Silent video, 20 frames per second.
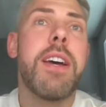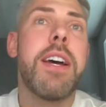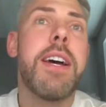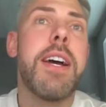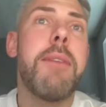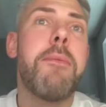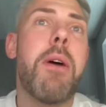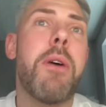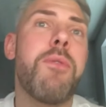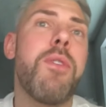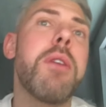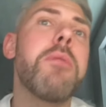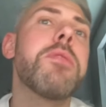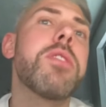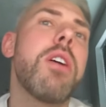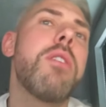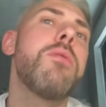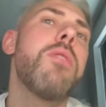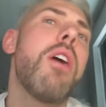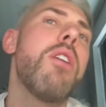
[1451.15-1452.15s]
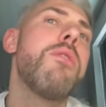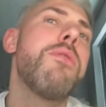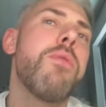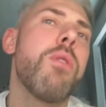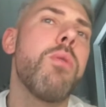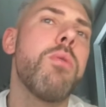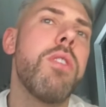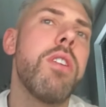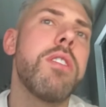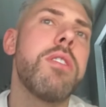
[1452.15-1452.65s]
I think, so
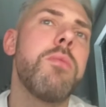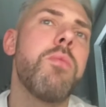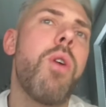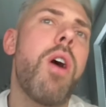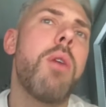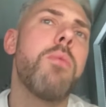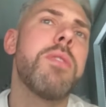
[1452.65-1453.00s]
overall, look, what I